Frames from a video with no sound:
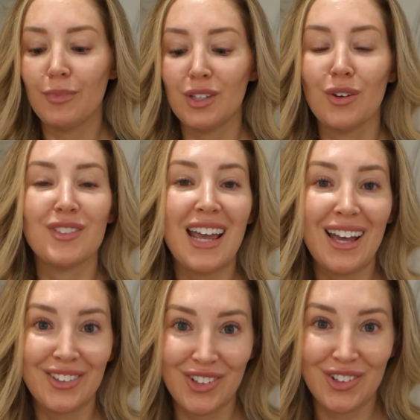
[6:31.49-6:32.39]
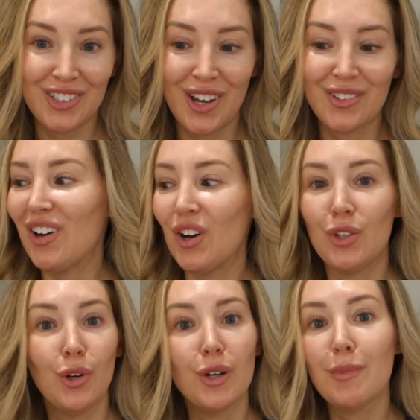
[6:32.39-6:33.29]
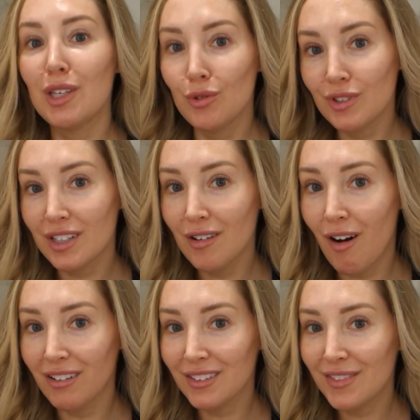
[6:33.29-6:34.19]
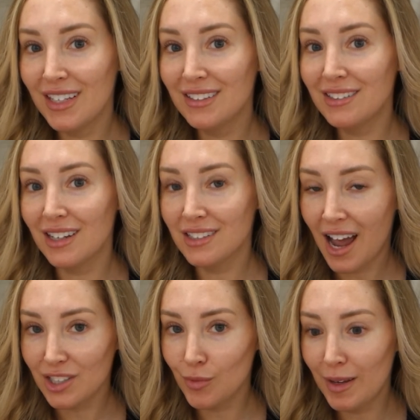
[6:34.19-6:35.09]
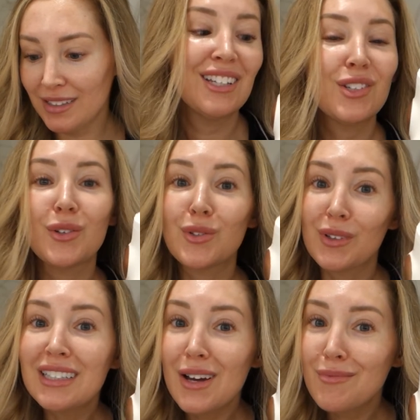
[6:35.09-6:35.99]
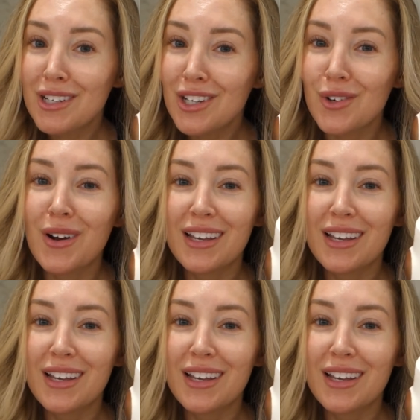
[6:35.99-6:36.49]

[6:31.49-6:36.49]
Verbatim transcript: But you have to ask yourself, are you going to be using all of these attachments? So it's really up to you.